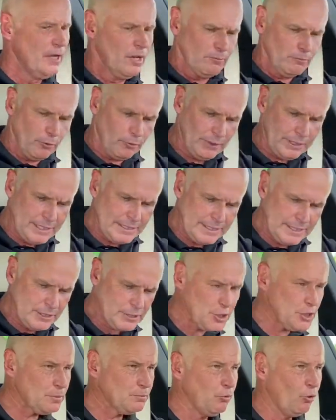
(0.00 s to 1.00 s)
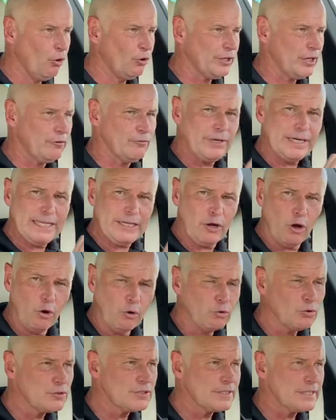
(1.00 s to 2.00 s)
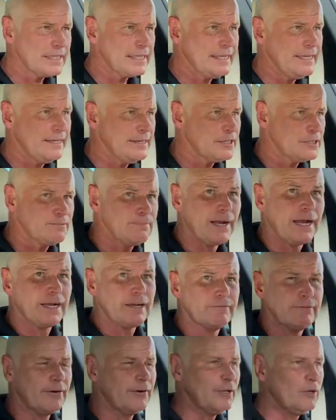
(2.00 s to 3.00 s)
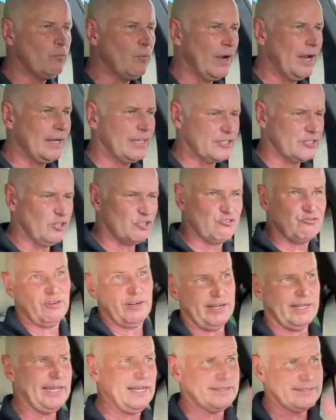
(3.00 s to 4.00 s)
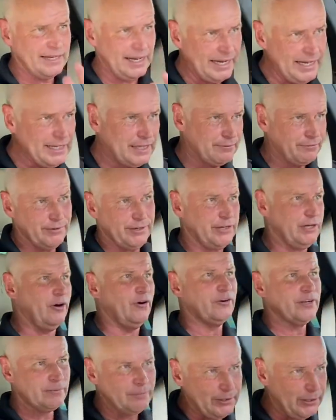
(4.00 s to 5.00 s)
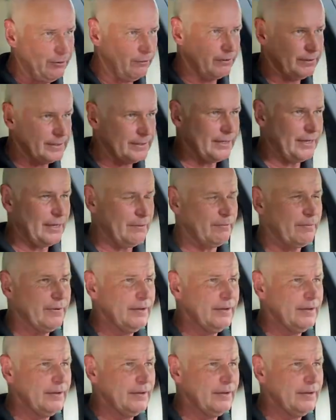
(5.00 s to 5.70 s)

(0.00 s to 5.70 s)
But when it's in sport, it really holds the gears back very well. It's not trying to get to 8th for economy all the time.